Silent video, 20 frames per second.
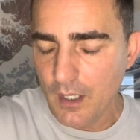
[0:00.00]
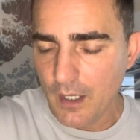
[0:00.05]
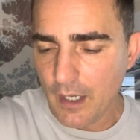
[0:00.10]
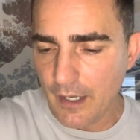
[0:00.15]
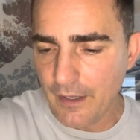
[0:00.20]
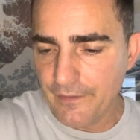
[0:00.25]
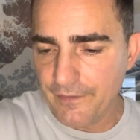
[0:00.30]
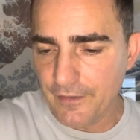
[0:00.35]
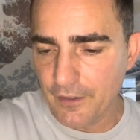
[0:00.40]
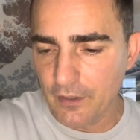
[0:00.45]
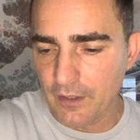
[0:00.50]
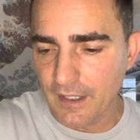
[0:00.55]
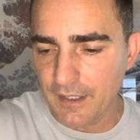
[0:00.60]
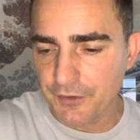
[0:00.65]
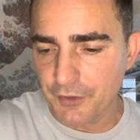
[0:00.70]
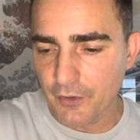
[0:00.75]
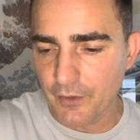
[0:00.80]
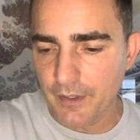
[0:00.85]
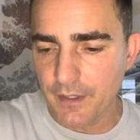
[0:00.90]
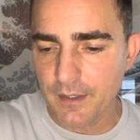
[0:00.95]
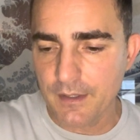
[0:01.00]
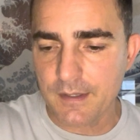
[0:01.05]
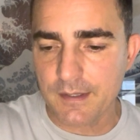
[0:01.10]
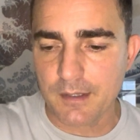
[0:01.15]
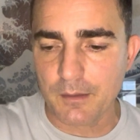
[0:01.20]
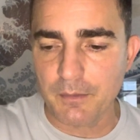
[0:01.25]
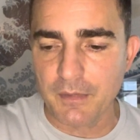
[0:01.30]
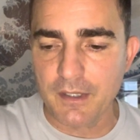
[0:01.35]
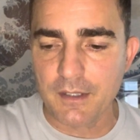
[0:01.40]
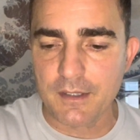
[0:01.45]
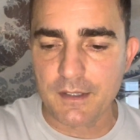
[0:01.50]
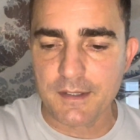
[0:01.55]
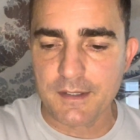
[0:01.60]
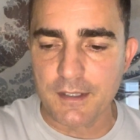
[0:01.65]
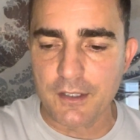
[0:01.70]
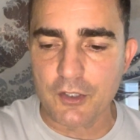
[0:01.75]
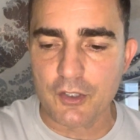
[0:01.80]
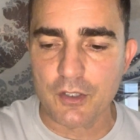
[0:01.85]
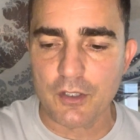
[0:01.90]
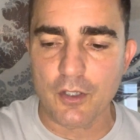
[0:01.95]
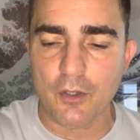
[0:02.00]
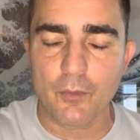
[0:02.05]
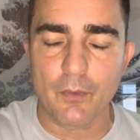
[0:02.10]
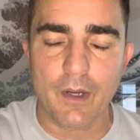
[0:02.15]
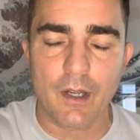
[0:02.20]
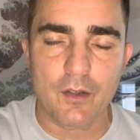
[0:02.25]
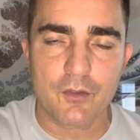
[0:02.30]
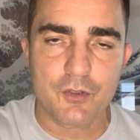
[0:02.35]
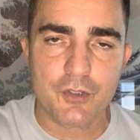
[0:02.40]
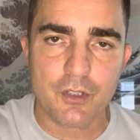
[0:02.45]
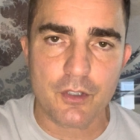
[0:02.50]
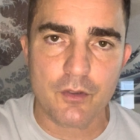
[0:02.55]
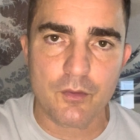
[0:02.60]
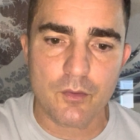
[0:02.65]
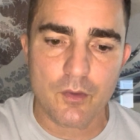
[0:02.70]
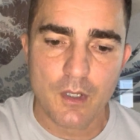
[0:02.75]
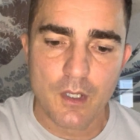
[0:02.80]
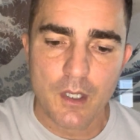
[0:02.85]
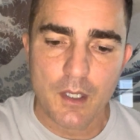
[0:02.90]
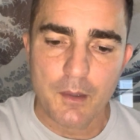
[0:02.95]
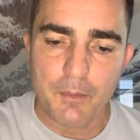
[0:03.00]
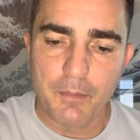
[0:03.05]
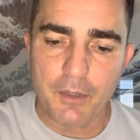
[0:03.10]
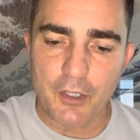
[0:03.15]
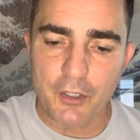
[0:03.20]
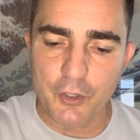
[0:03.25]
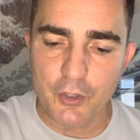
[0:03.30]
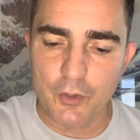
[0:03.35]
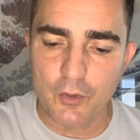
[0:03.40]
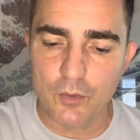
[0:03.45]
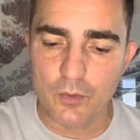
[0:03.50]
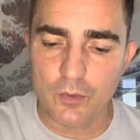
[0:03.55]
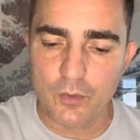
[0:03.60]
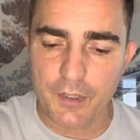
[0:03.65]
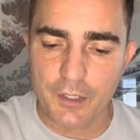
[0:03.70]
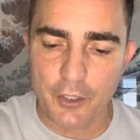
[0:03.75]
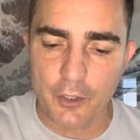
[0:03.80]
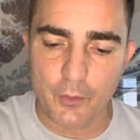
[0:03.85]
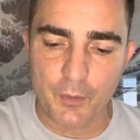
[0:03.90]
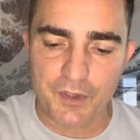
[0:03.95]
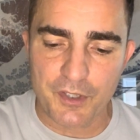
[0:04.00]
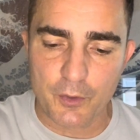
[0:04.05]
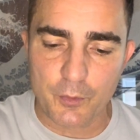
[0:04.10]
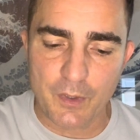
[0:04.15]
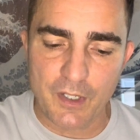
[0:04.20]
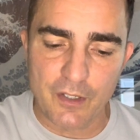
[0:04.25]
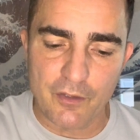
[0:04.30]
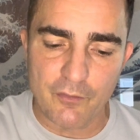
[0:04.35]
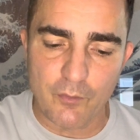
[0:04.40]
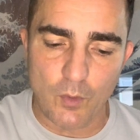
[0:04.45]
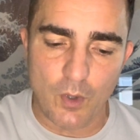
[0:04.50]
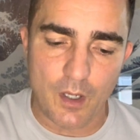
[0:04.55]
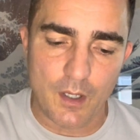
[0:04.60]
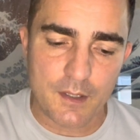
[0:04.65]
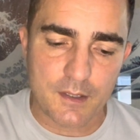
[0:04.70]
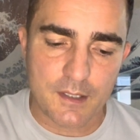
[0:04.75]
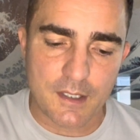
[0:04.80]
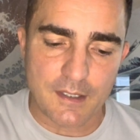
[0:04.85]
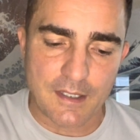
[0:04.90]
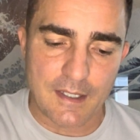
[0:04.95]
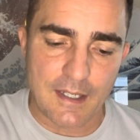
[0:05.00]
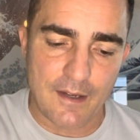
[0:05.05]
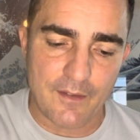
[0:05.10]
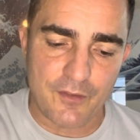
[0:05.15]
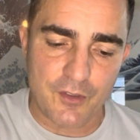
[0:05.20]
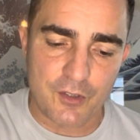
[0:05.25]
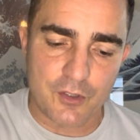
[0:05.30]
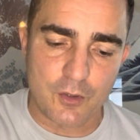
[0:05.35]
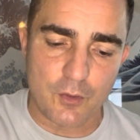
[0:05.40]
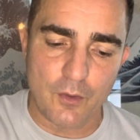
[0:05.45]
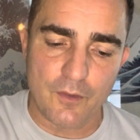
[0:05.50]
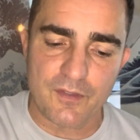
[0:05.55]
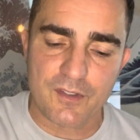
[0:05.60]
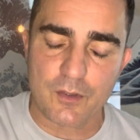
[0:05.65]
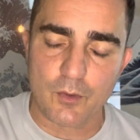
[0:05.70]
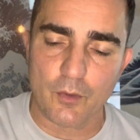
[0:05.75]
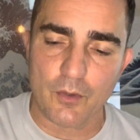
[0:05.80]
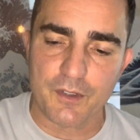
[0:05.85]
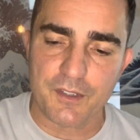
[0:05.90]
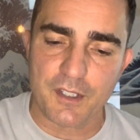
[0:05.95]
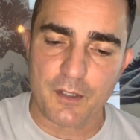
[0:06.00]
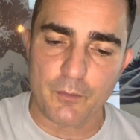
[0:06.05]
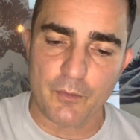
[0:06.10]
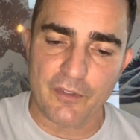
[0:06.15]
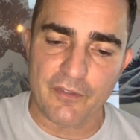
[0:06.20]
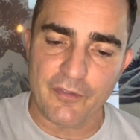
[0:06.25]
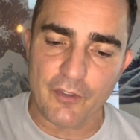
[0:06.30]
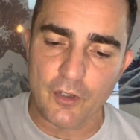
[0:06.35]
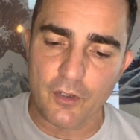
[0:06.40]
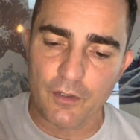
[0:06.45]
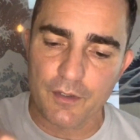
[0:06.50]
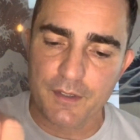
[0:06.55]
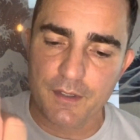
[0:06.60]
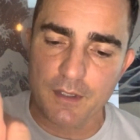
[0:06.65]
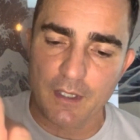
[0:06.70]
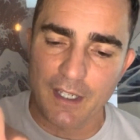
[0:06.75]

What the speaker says: I feel like there is some indecision around you, but you here with the Queen of Wands, because I have the Two of Swords in reverse.